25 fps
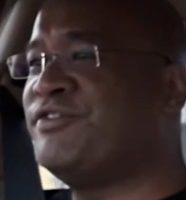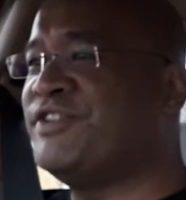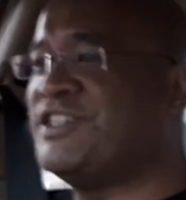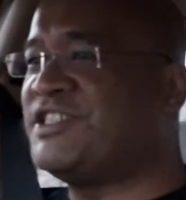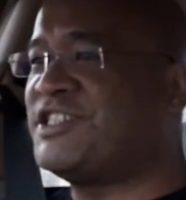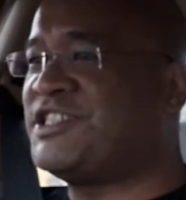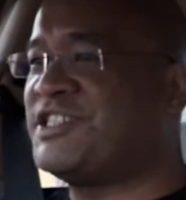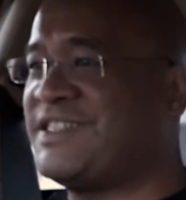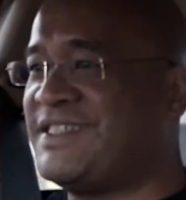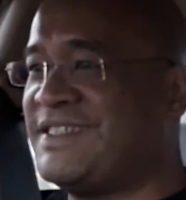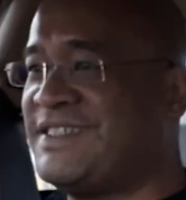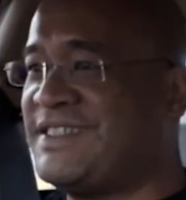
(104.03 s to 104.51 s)

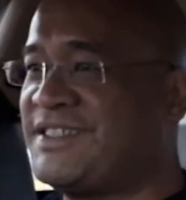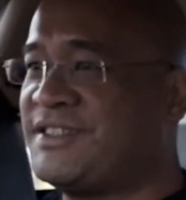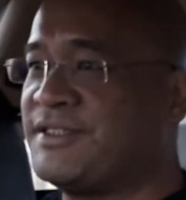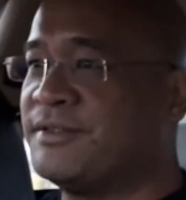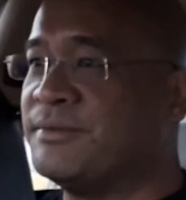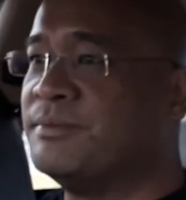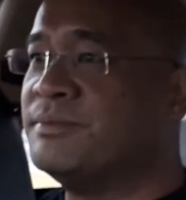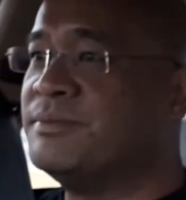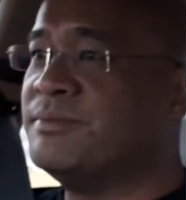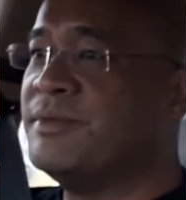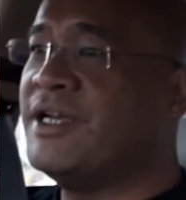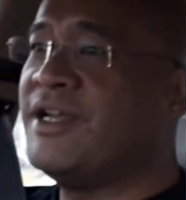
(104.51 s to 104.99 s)

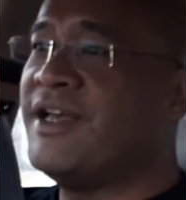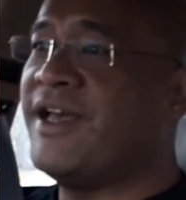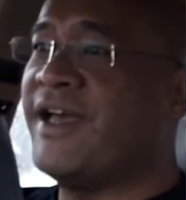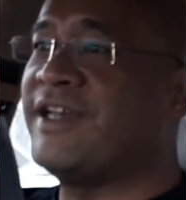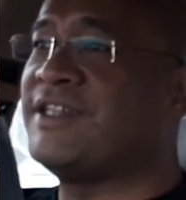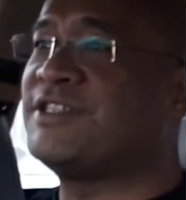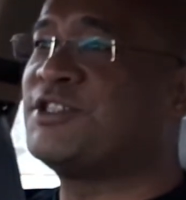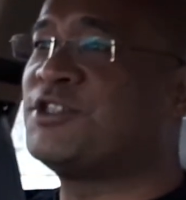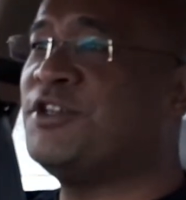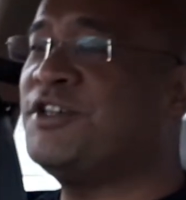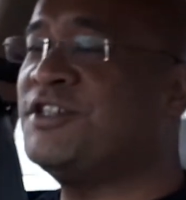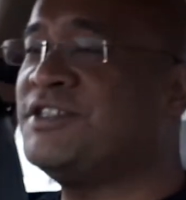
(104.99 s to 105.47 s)
system,
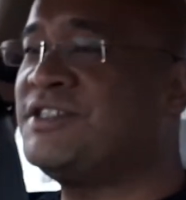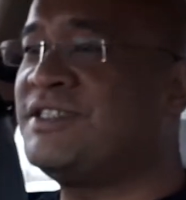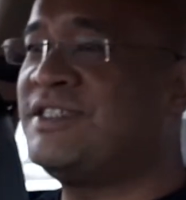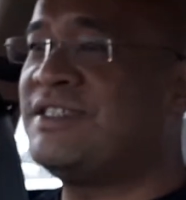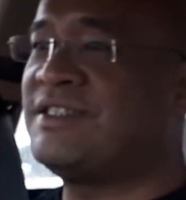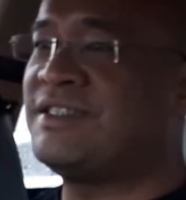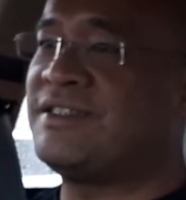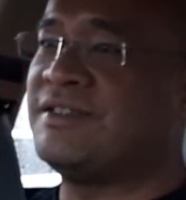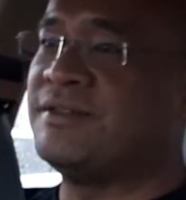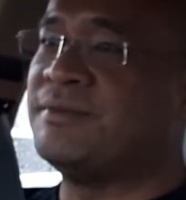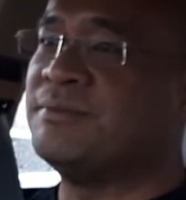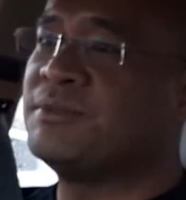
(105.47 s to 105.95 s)
exhaust
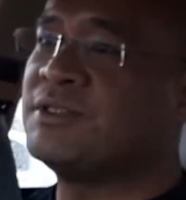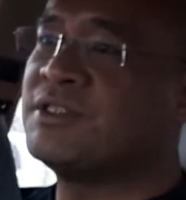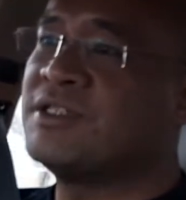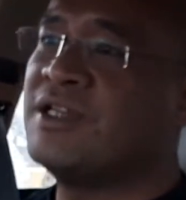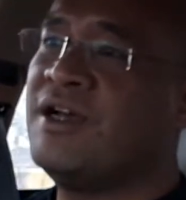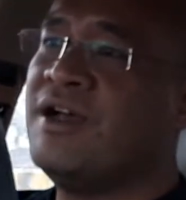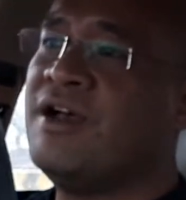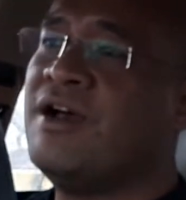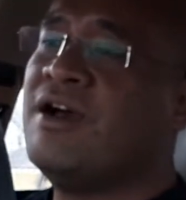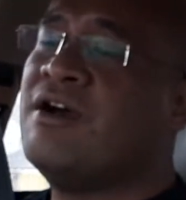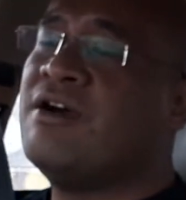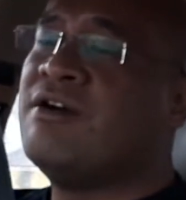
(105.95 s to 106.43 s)
systems
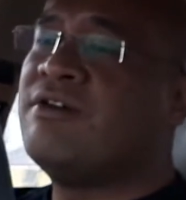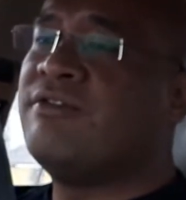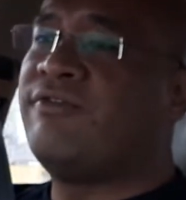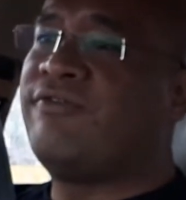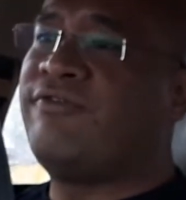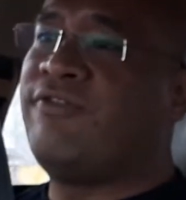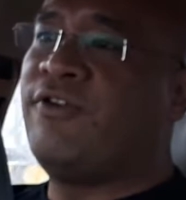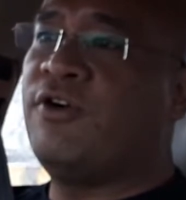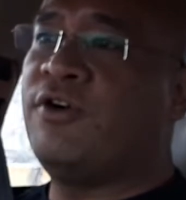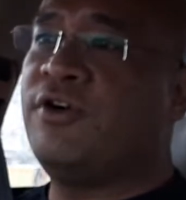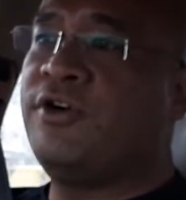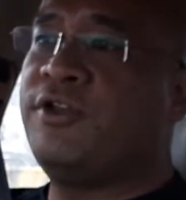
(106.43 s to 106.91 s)

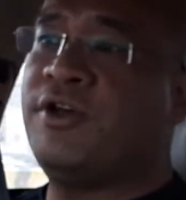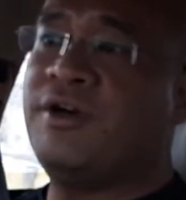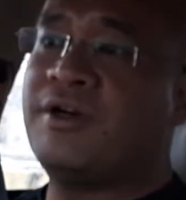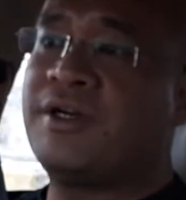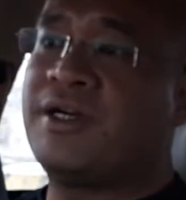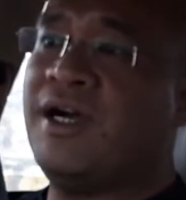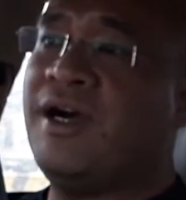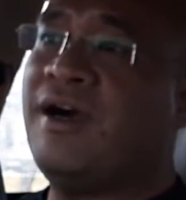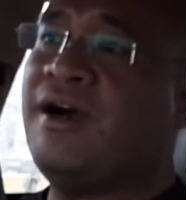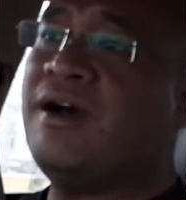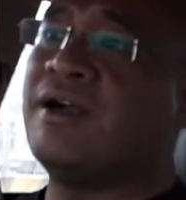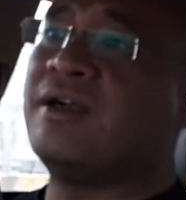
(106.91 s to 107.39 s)
for your
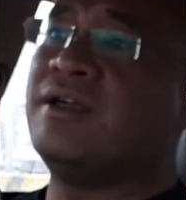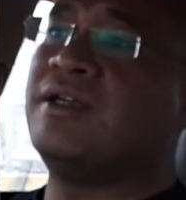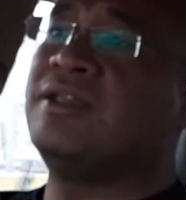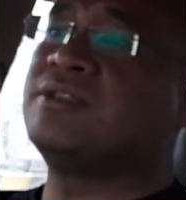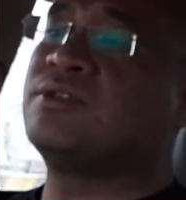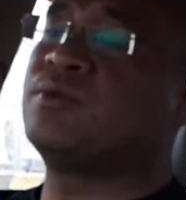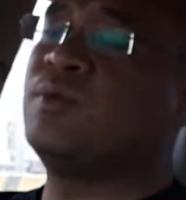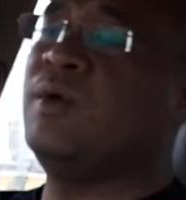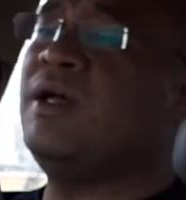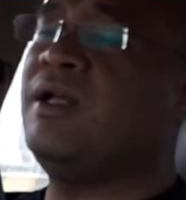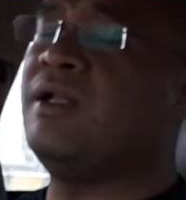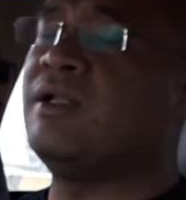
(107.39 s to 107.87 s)
car
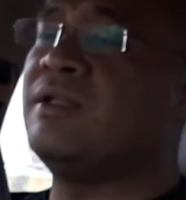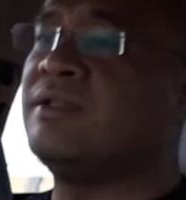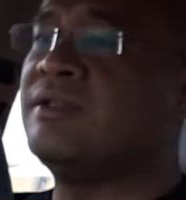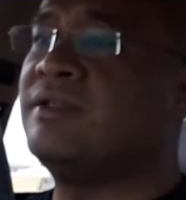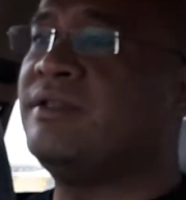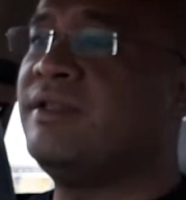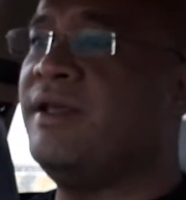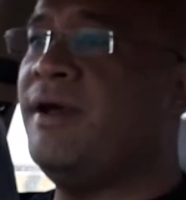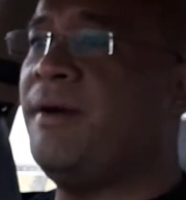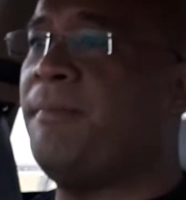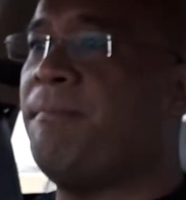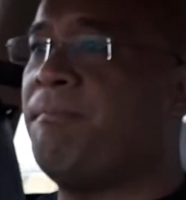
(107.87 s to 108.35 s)
as well.
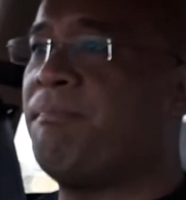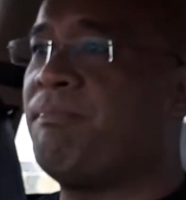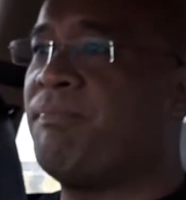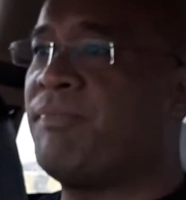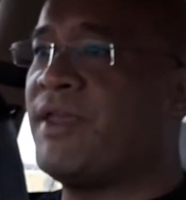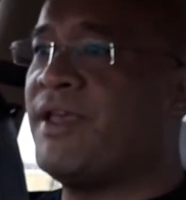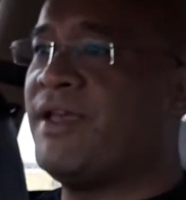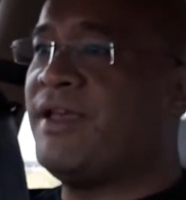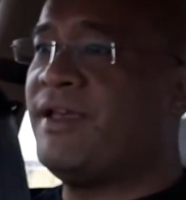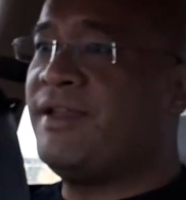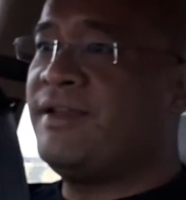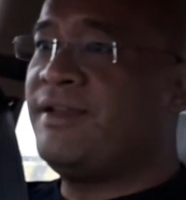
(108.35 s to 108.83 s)
Yep,
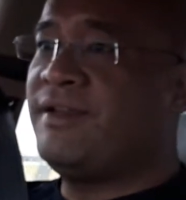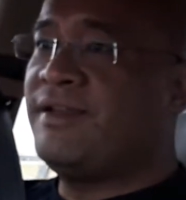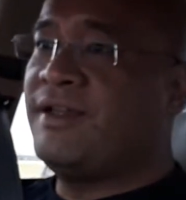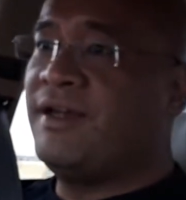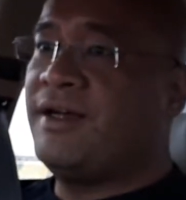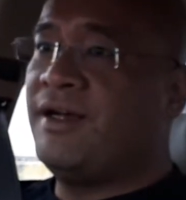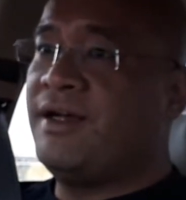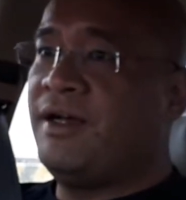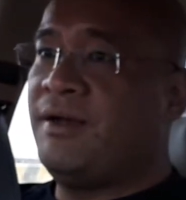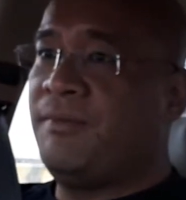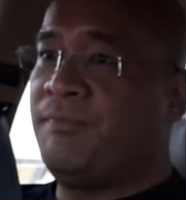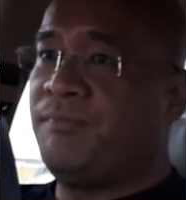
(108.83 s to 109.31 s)
and
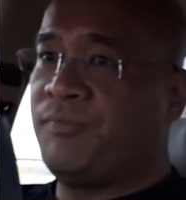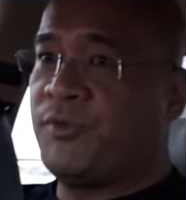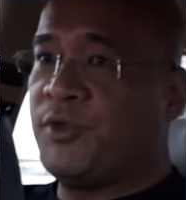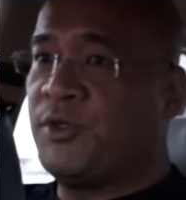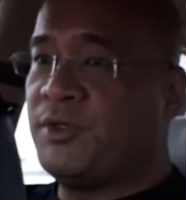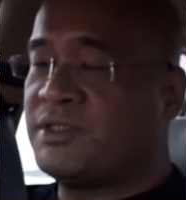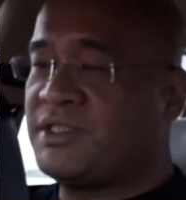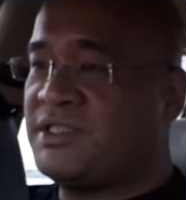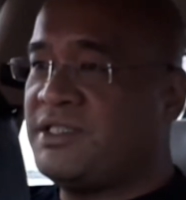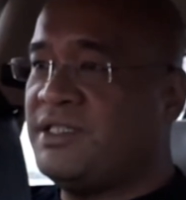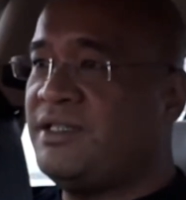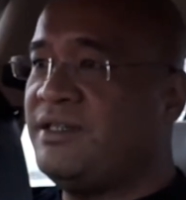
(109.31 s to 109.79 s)

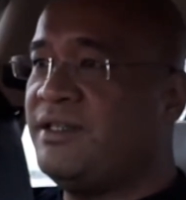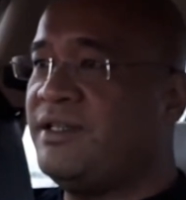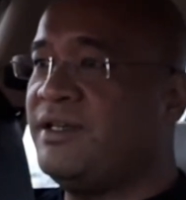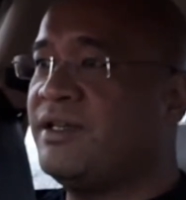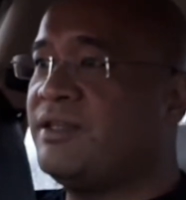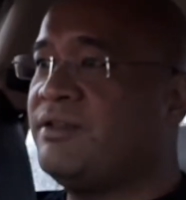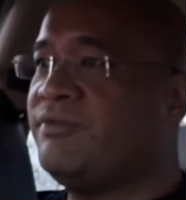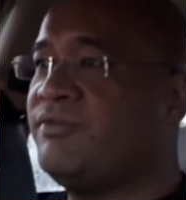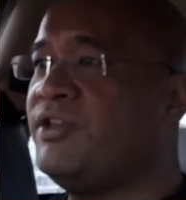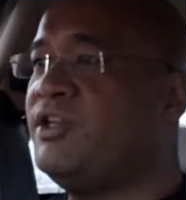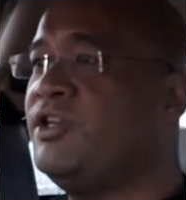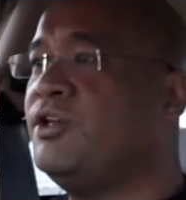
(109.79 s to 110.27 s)
you'll see in the
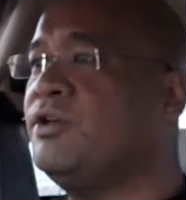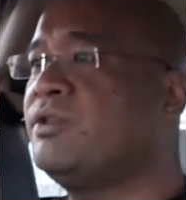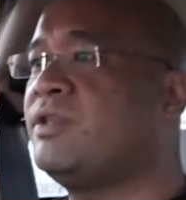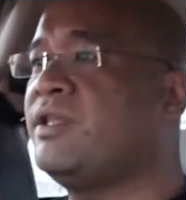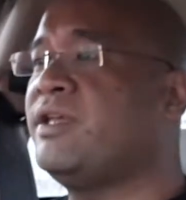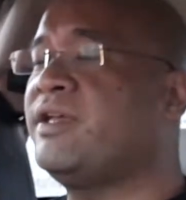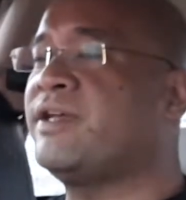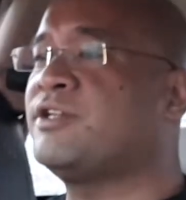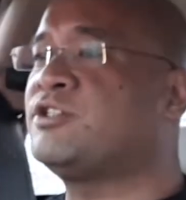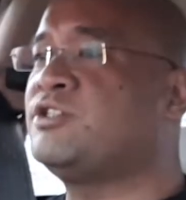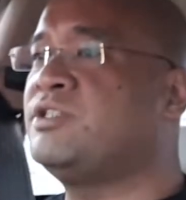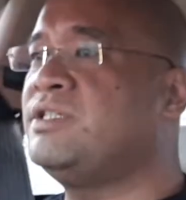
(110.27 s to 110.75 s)
other video,
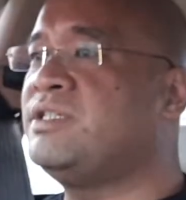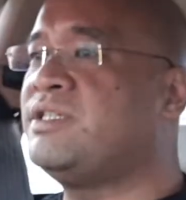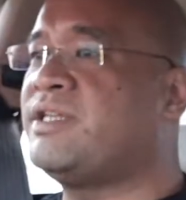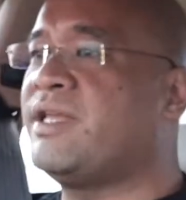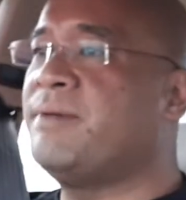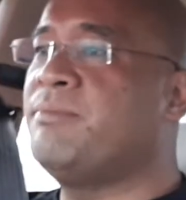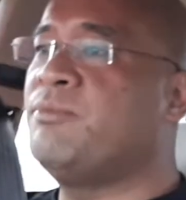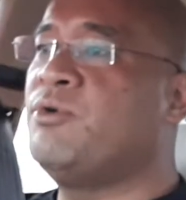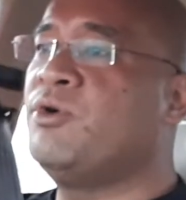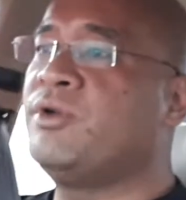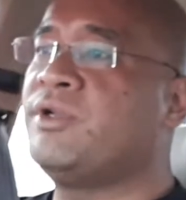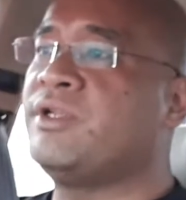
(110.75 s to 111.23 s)
they actually
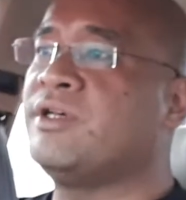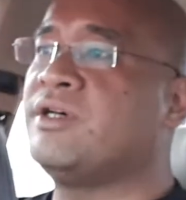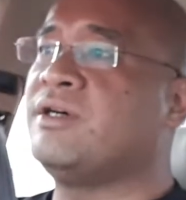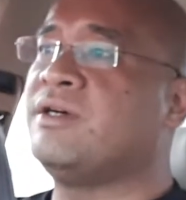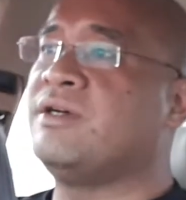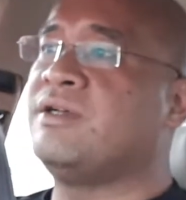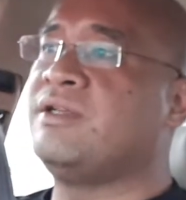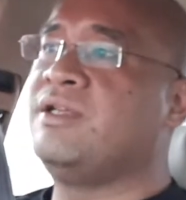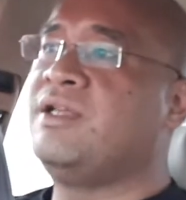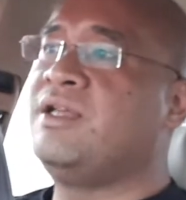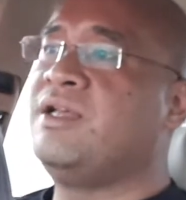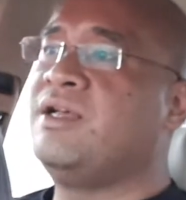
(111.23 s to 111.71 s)
demoed
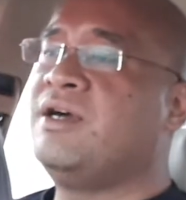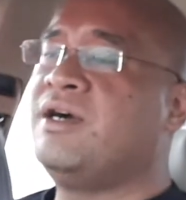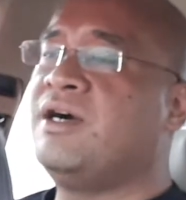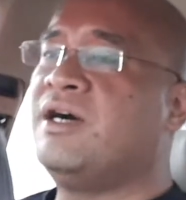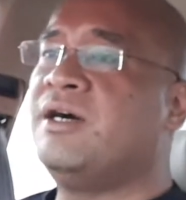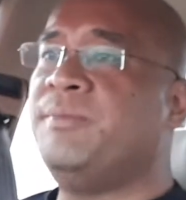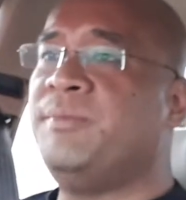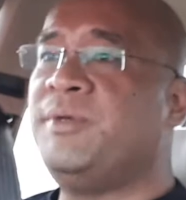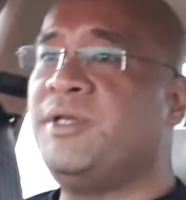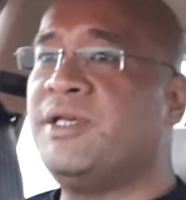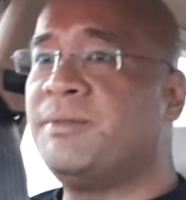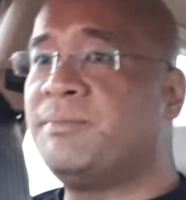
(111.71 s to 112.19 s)
a
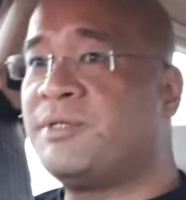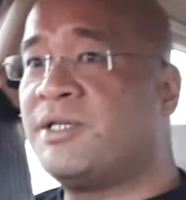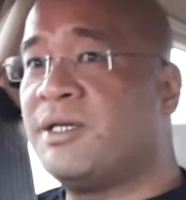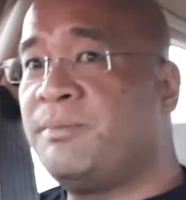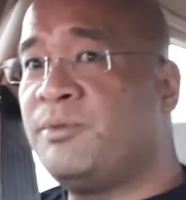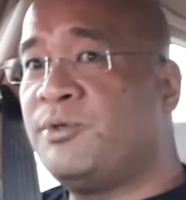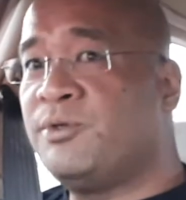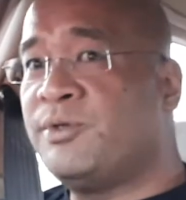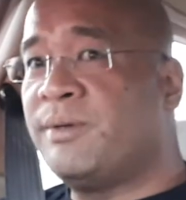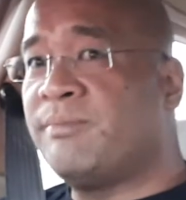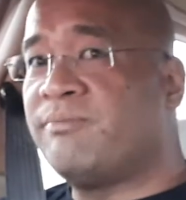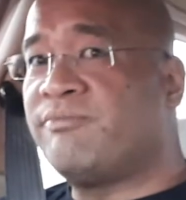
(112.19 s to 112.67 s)

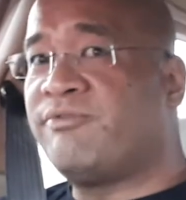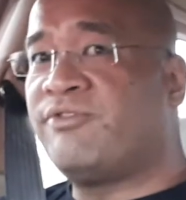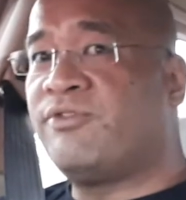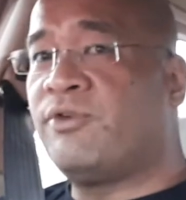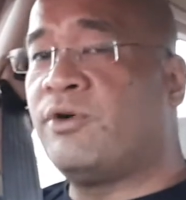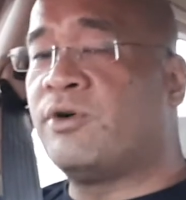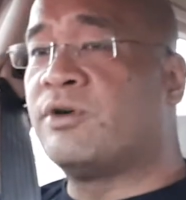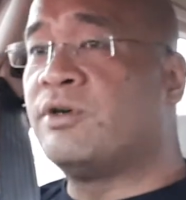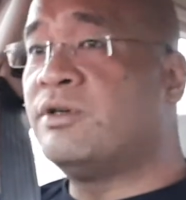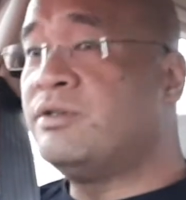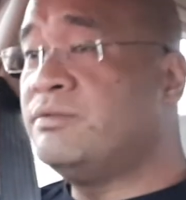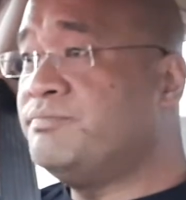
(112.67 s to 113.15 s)
BMW
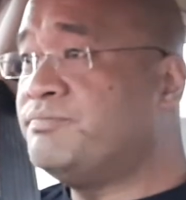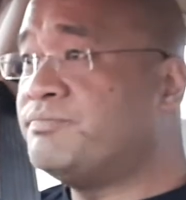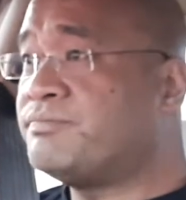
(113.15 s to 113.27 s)
M4